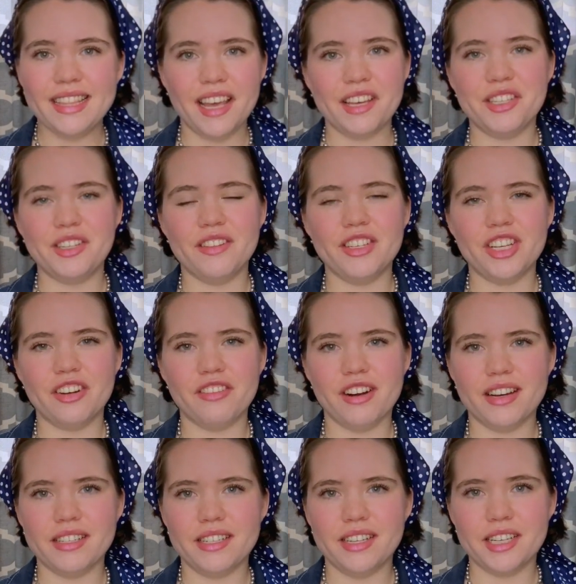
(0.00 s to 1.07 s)
Thanks to the
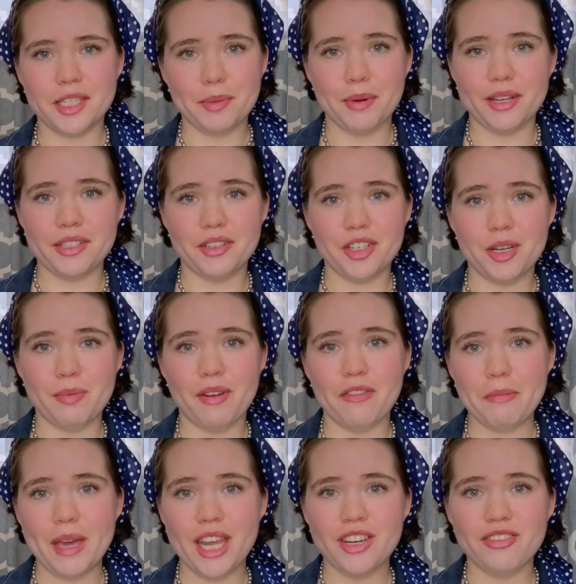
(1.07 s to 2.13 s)
generosity and sponsorship
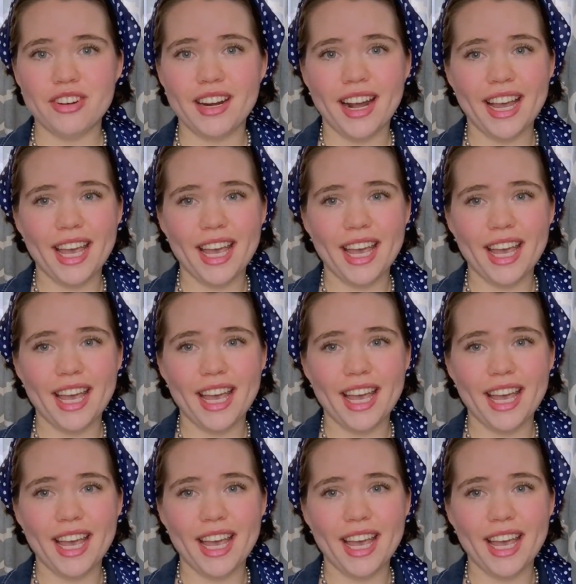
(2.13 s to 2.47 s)
of a patron,